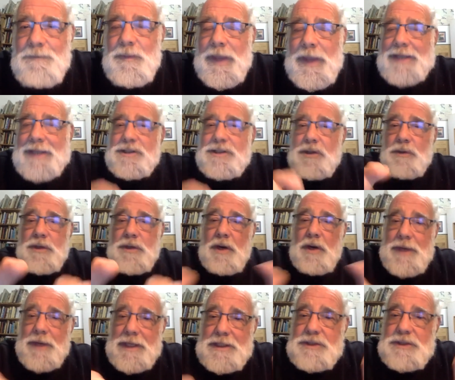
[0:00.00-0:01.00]
And so, you
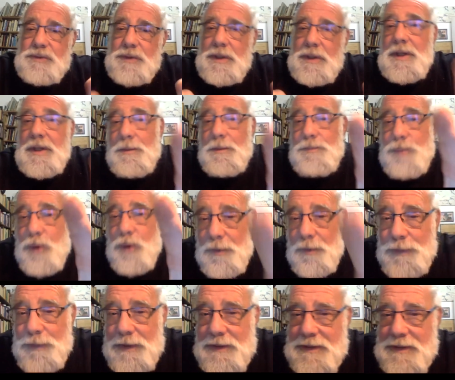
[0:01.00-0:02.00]
know, Israel on
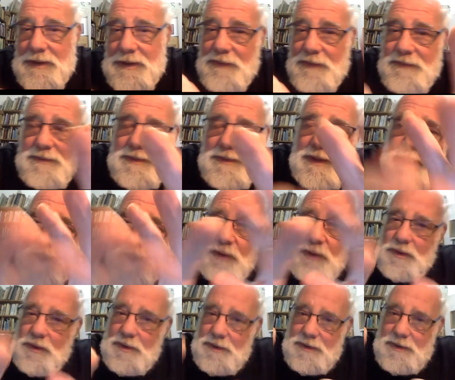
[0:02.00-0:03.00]
purpose, you
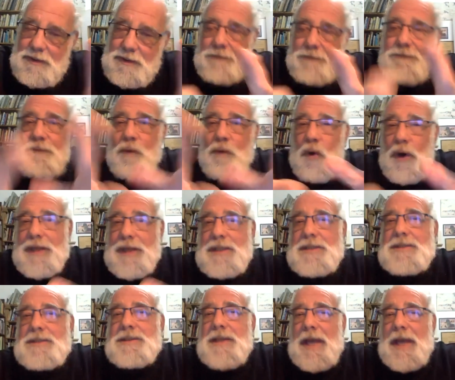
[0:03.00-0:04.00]
know,
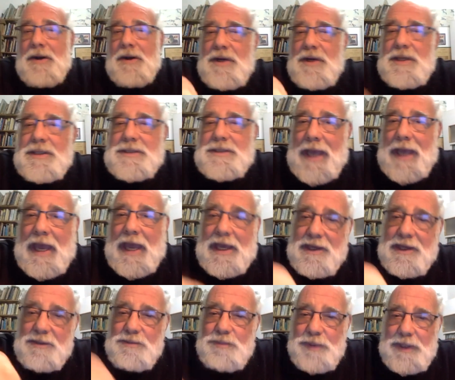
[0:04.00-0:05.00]
avoids areas A
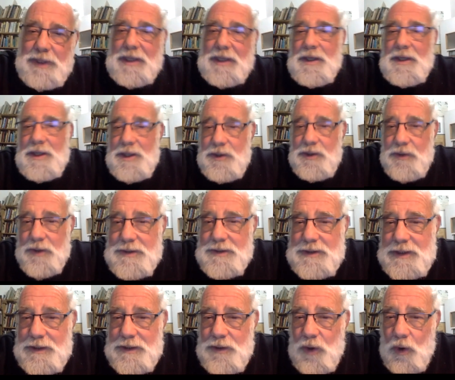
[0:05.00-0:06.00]
and B. You can
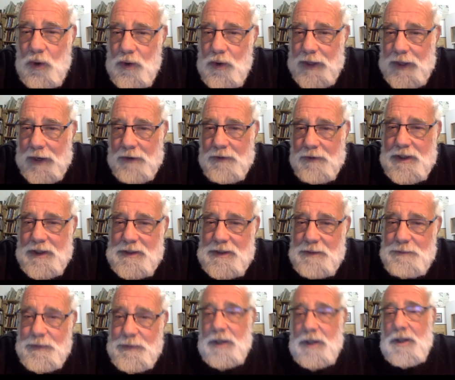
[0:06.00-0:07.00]
see the whole area in the
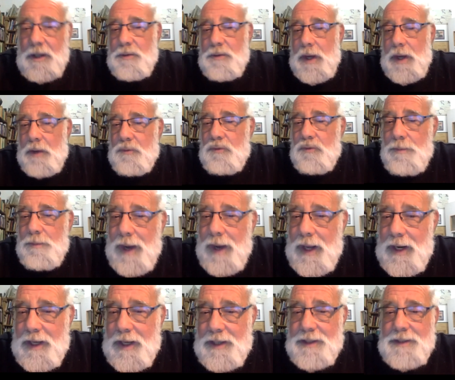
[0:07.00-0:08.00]
middle around
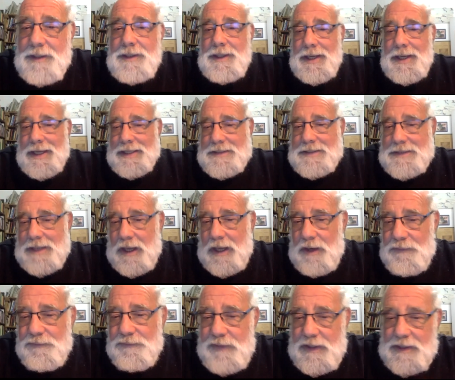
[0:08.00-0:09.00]
Ramallah and
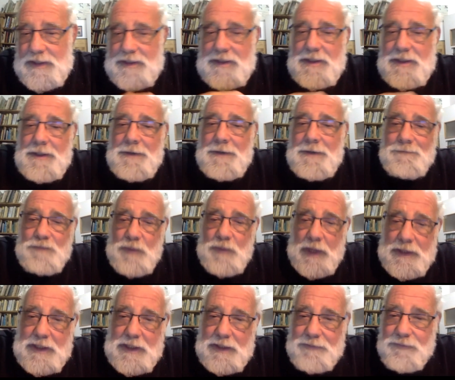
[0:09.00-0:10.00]
Salafit.
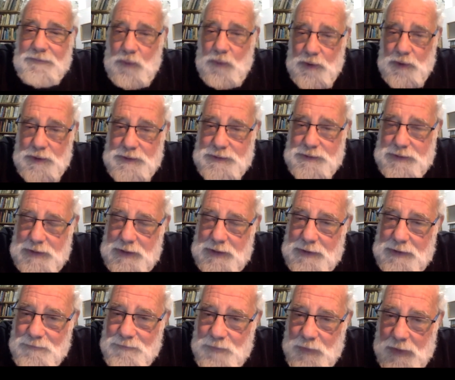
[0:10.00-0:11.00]
And then, of course,
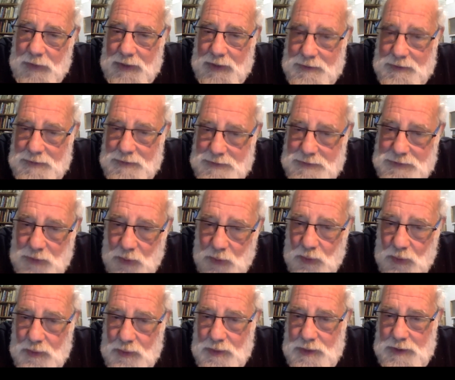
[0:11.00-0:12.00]
this
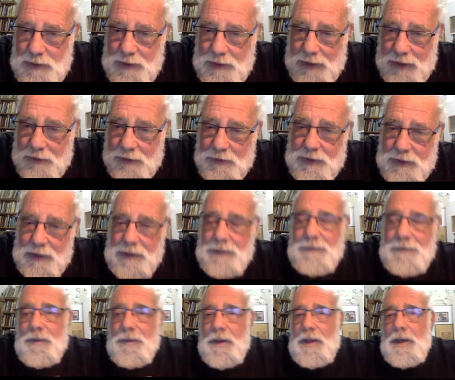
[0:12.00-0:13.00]
whole area
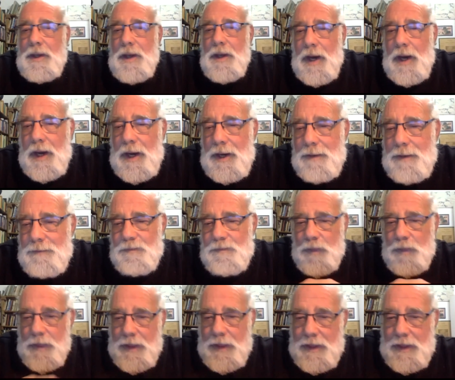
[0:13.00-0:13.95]
to